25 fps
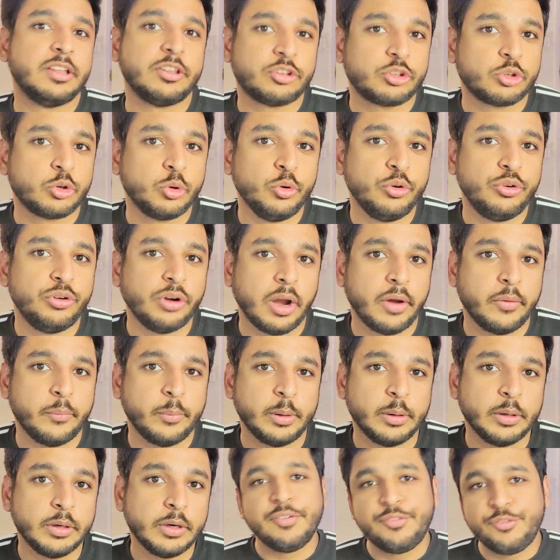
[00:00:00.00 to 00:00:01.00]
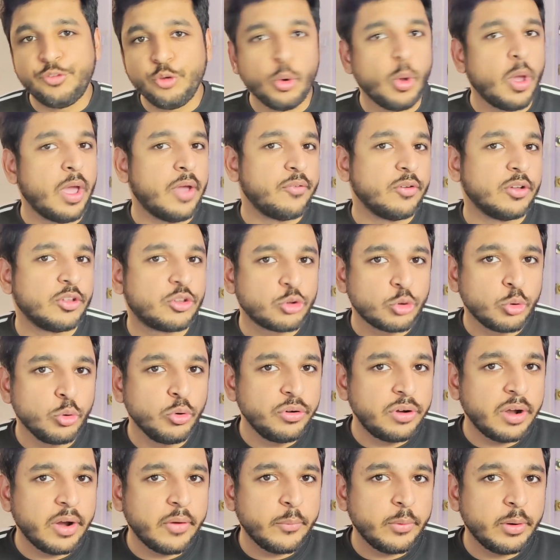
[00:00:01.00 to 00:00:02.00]
a screwdriver. If you have a
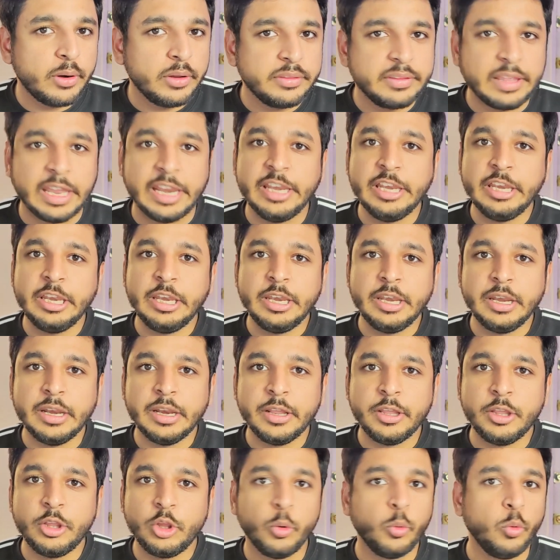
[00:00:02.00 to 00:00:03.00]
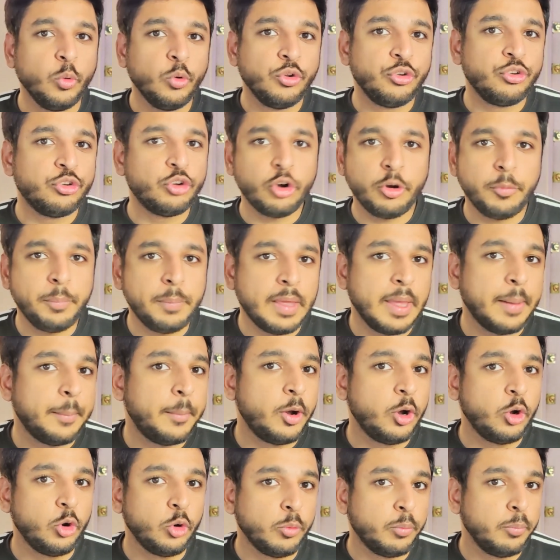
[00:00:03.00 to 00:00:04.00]
screwdriver, then you should be
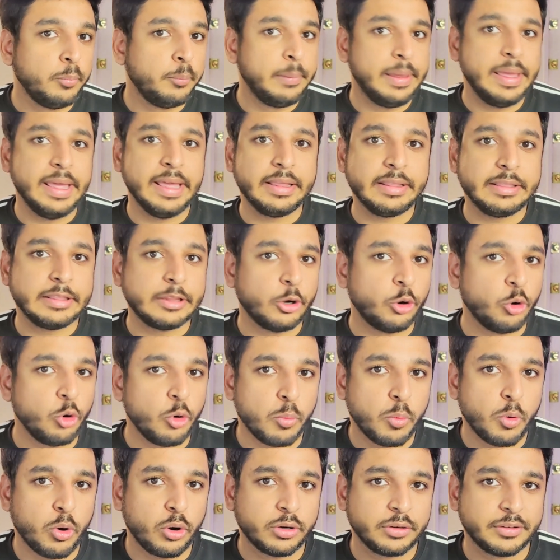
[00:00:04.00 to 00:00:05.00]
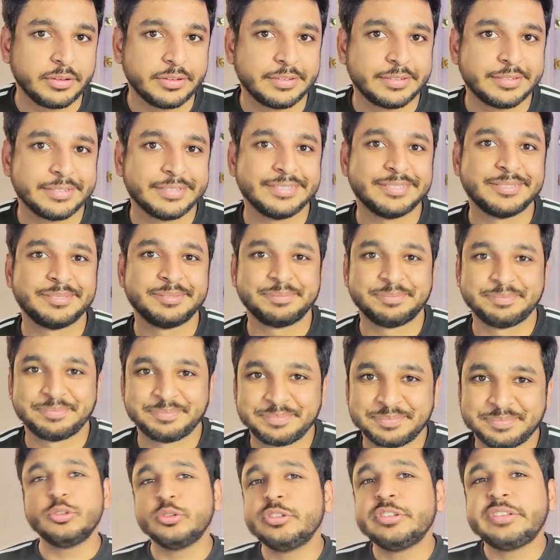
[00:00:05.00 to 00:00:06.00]
able to make the robots.
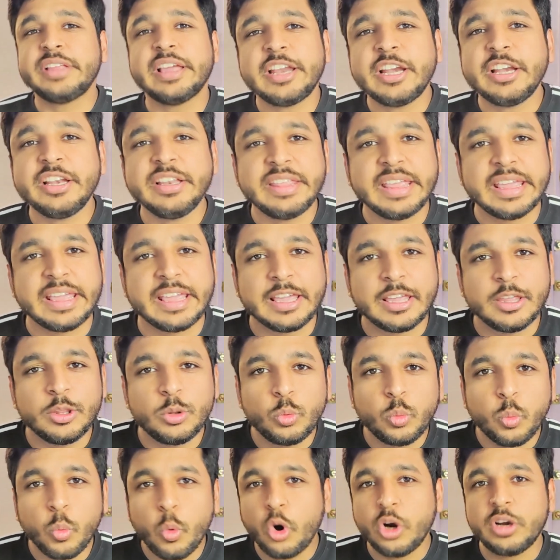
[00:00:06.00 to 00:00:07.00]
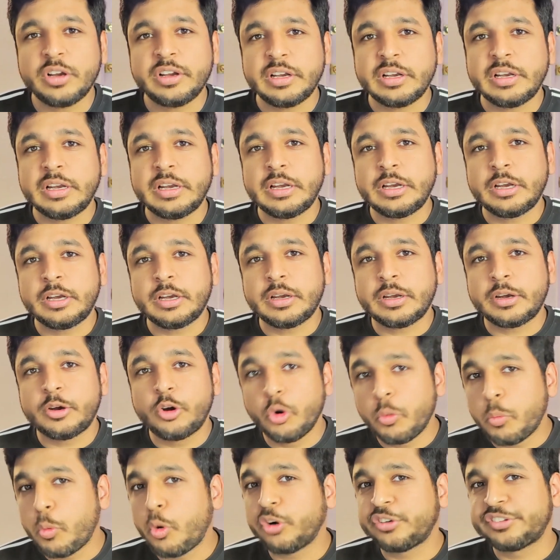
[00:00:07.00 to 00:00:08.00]
So the second thing is what
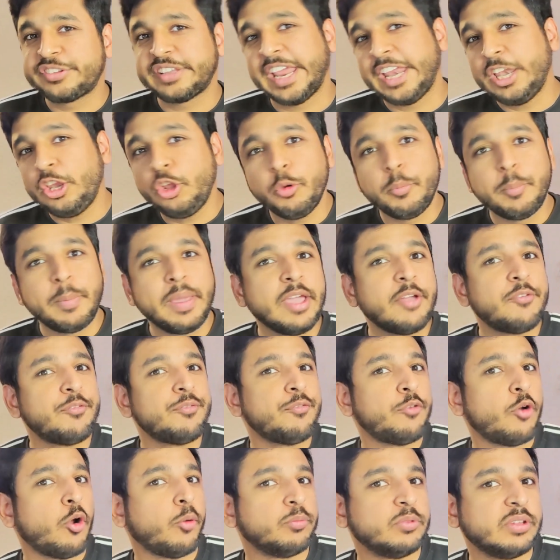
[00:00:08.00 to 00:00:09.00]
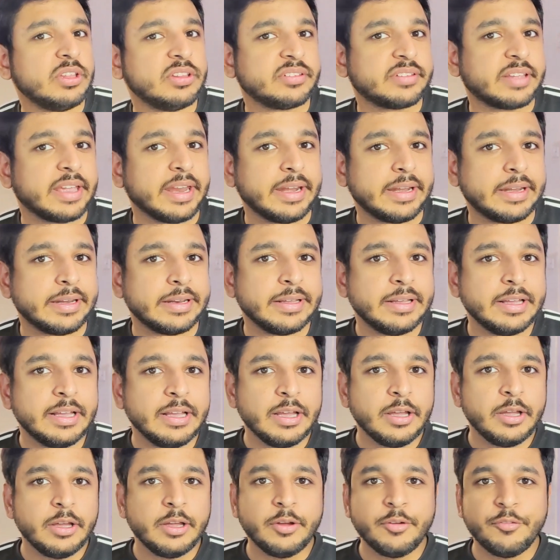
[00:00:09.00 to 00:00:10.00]
robots can you make from this kit?
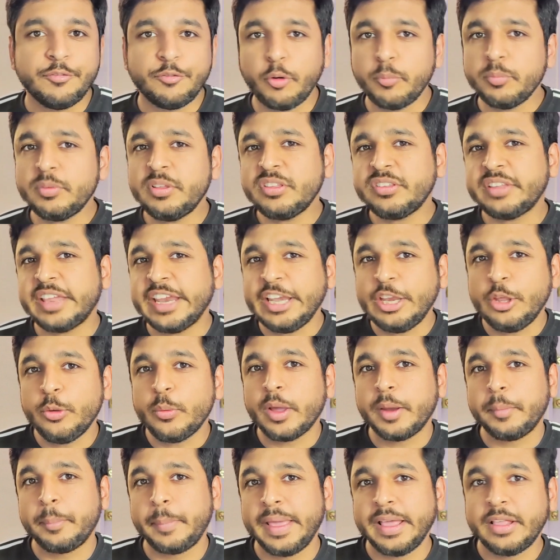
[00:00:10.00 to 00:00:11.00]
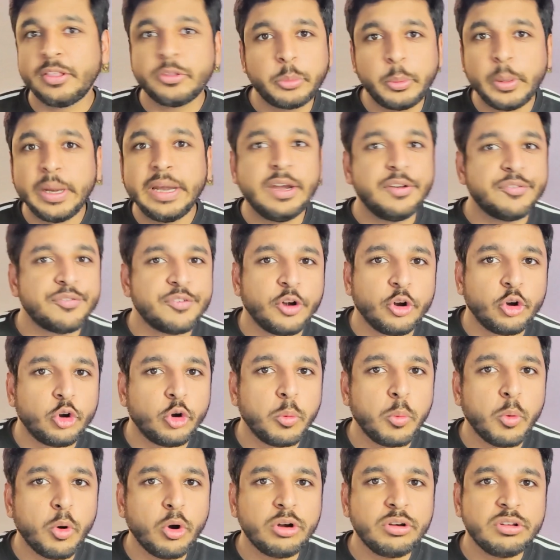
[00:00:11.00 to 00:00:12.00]
From this kit, you can make three different
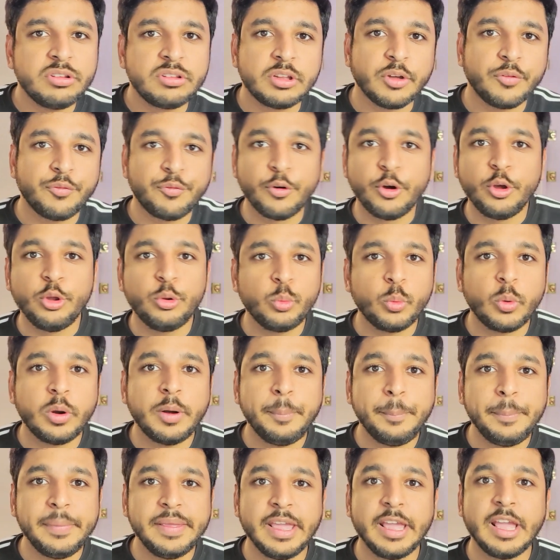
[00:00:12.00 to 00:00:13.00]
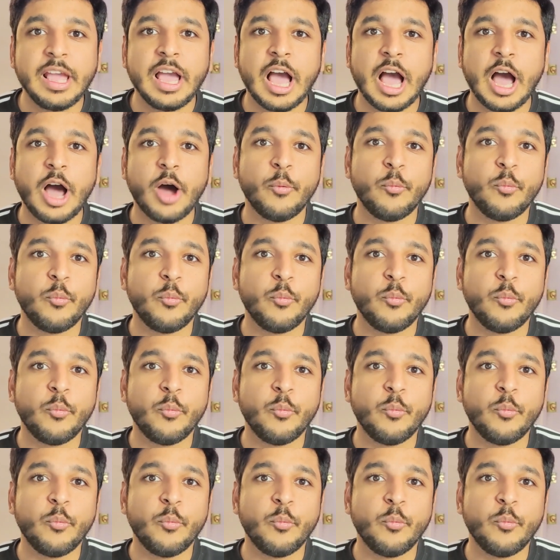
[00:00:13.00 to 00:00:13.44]
robots, the first one being a